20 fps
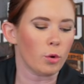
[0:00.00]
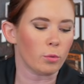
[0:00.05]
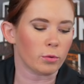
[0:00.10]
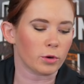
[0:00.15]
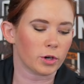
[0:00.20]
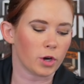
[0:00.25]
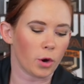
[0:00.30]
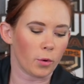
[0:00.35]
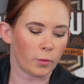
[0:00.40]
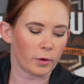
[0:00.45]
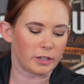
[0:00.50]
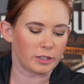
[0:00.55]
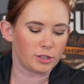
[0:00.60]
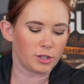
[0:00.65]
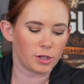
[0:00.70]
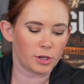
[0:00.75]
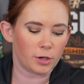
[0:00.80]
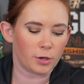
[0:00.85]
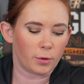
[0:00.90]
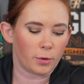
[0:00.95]
We're going
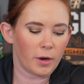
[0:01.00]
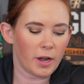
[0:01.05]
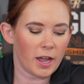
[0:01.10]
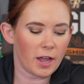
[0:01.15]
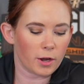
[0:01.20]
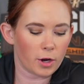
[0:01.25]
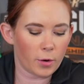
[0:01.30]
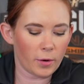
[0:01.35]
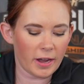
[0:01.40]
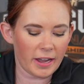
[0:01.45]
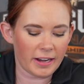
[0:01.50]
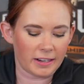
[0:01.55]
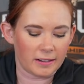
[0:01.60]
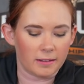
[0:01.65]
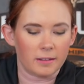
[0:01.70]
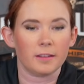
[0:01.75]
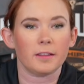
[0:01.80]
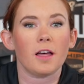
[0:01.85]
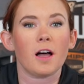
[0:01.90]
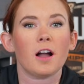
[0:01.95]
to go ahead
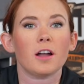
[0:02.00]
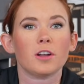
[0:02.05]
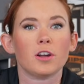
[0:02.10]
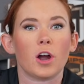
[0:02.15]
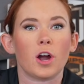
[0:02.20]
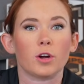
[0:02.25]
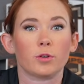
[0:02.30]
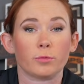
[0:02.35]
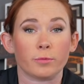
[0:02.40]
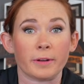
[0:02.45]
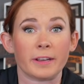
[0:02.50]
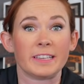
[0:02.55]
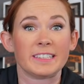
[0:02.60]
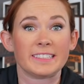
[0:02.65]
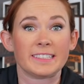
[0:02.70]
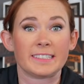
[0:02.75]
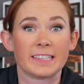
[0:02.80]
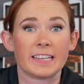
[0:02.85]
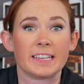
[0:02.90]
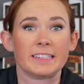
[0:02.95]
and lock our
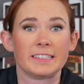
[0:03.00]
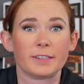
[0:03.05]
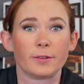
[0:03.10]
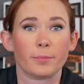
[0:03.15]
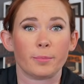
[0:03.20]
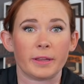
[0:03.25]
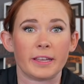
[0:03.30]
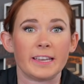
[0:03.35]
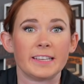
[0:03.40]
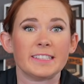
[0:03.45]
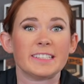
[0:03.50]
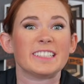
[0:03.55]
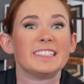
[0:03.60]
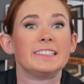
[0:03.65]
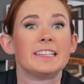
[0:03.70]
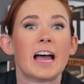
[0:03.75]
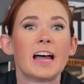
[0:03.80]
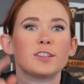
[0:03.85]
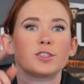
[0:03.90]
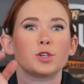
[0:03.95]
wrists into place, because
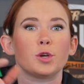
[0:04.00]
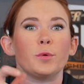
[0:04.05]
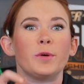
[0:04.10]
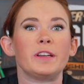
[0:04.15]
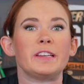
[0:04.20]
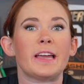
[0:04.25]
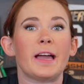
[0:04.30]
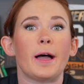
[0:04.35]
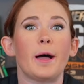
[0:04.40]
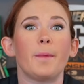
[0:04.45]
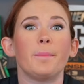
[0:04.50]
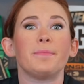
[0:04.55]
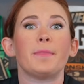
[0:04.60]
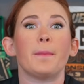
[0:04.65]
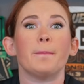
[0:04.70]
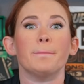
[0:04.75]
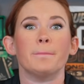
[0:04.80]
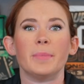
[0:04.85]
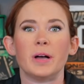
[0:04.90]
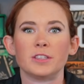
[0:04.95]
that's going to help
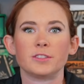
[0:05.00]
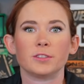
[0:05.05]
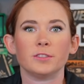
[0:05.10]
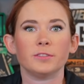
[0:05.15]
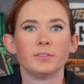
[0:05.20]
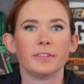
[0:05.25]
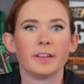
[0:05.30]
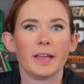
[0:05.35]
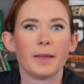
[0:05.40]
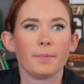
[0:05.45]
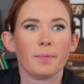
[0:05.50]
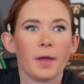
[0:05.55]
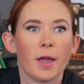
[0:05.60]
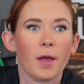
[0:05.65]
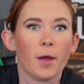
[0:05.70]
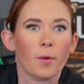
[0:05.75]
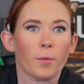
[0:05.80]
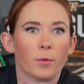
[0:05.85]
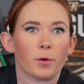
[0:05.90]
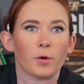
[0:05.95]
the muzzle flip.
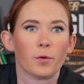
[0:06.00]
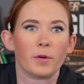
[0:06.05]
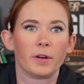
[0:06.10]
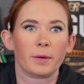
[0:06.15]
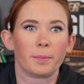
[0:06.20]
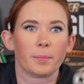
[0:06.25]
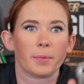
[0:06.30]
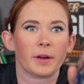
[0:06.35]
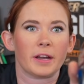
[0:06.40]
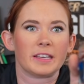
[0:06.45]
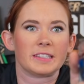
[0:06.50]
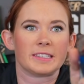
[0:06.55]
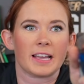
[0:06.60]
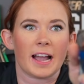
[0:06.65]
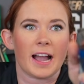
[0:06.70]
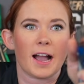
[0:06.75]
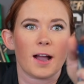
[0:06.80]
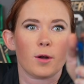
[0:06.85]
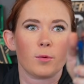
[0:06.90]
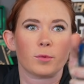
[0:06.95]
We're going to press
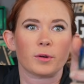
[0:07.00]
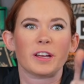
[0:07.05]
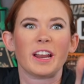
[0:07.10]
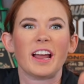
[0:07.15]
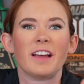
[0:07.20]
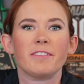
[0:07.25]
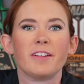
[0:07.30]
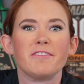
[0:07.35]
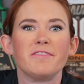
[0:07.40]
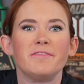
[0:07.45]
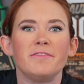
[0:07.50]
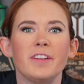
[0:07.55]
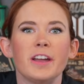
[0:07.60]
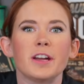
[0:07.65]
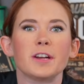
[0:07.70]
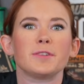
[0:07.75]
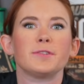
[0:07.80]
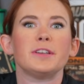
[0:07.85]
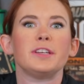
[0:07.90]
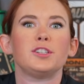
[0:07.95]
out. We're going to have a
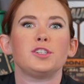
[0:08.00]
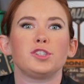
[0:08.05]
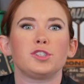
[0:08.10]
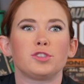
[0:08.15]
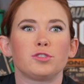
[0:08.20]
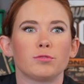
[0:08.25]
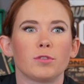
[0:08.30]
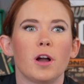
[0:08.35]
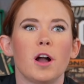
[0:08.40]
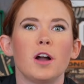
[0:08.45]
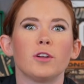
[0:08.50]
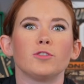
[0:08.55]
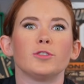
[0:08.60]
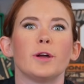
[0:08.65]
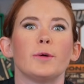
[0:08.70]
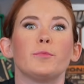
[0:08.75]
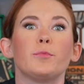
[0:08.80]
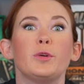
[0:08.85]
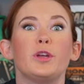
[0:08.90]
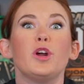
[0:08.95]
very strong
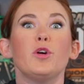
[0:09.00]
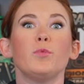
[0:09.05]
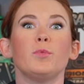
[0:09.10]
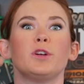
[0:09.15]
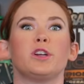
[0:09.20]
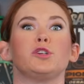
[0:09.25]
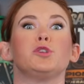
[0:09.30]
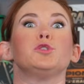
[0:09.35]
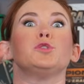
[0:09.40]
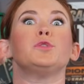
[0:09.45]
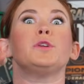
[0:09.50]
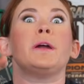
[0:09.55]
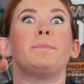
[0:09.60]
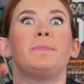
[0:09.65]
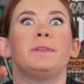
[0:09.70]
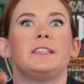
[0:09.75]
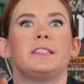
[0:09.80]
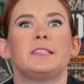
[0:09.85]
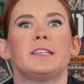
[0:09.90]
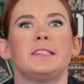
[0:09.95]
grip. We don't want to
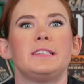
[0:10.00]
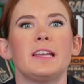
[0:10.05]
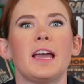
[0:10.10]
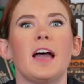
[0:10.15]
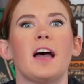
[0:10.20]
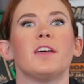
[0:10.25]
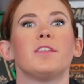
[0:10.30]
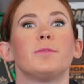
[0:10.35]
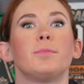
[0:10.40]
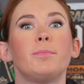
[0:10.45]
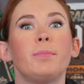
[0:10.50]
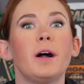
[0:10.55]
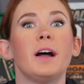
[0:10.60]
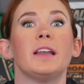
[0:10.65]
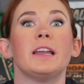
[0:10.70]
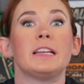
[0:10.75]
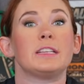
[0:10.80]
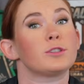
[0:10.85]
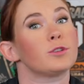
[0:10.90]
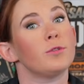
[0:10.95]
grip it to death,
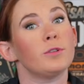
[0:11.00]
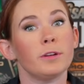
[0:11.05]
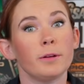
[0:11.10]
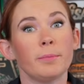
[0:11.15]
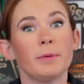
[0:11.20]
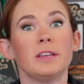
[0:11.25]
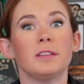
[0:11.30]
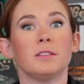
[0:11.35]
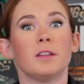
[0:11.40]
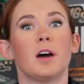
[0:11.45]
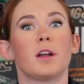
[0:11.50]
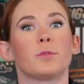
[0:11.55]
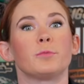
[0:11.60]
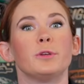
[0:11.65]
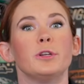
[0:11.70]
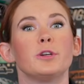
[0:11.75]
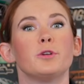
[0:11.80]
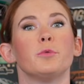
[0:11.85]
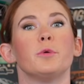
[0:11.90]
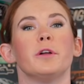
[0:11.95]
but it's going to be a lot of
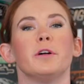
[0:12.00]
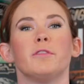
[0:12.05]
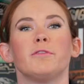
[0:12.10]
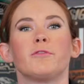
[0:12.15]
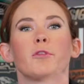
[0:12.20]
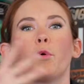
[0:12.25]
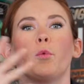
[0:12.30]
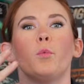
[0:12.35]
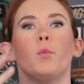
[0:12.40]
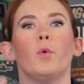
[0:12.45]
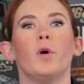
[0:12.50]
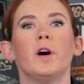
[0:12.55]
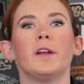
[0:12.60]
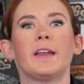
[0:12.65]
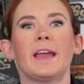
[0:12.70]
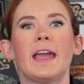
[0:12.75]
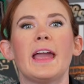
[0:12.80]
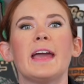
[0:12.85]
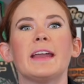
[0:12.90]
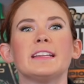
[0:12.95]
recoil for one
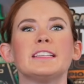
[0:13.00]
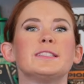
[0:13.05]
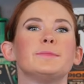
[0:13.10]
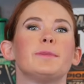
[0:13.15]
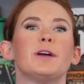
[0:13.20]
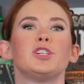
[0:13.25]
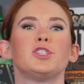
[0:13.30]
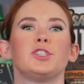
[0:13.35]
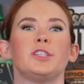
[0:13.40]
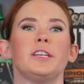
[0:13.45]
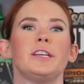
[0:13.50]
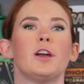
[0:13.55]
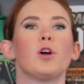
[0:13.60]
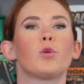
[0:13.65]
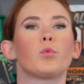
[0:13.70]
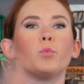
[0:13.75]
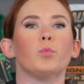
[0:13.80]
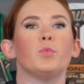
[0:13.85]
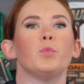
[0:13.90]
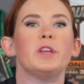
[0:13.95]
hand, especially
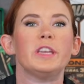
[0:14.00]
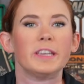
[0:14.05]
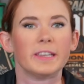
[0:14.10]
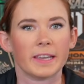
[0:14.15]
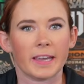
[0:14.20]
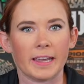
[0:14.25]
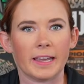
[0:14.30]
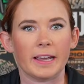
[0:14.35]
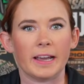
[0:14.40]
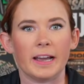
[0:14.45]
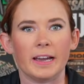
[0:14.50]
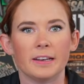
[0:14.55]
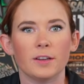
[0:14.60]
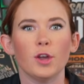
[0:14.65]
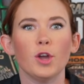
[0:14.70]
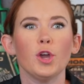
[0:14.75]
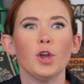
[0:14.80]
our weak hand.